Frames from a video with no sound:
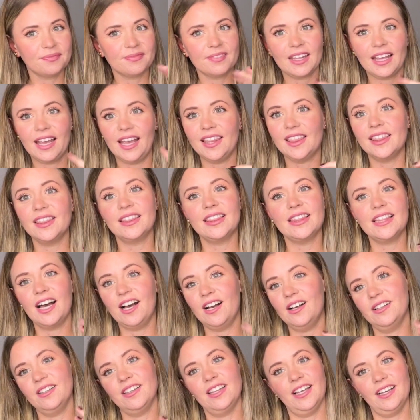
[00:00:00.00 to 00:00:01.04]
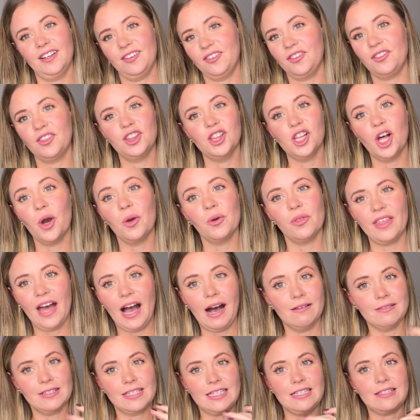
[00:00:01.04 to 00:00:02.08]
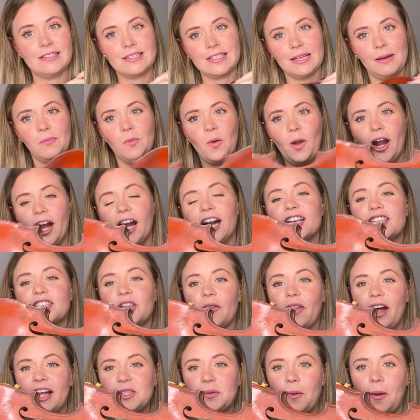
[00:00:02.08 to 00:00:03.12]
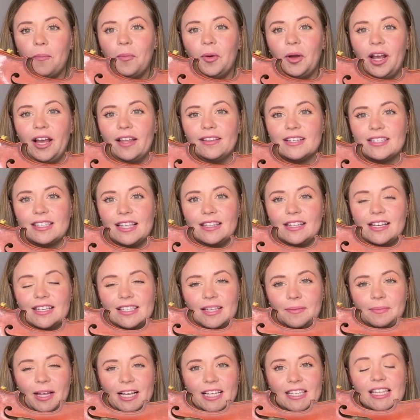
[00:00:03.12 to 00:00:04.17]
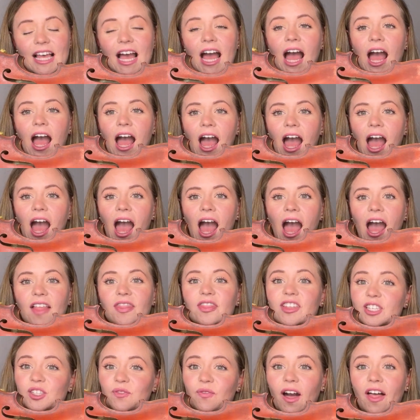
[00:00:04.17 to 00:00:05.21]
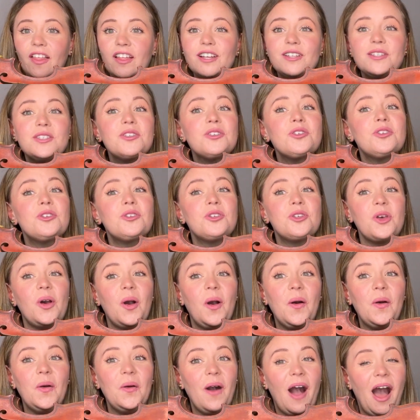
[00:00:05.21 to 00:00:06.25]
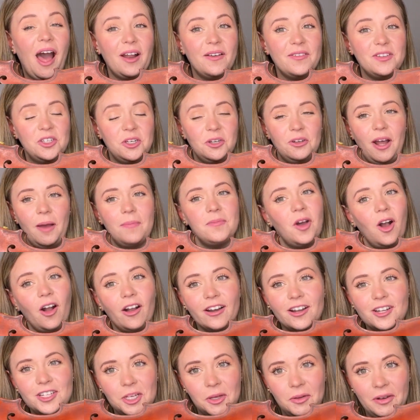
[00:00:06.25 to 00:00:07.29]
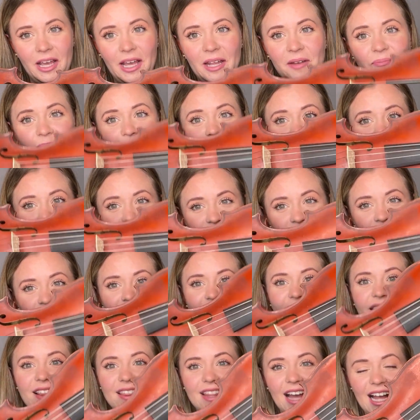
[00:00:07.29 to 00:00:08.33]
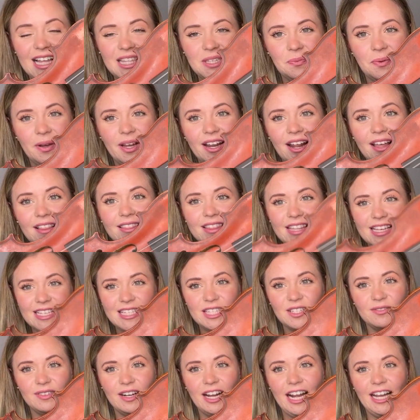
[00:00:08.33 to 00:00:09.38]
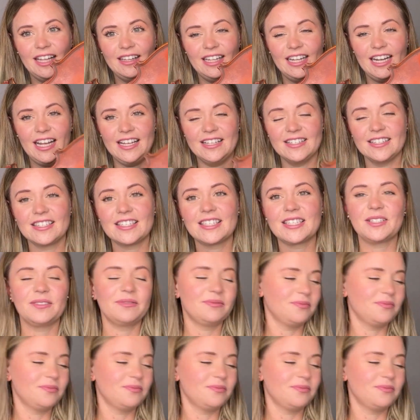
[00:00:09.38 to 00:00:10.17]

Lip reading: in the low thousands somewhere, so that's why I'm putting this in this place. This violin is so out of tune. I'm not gonna tune it, but that's what this violin is.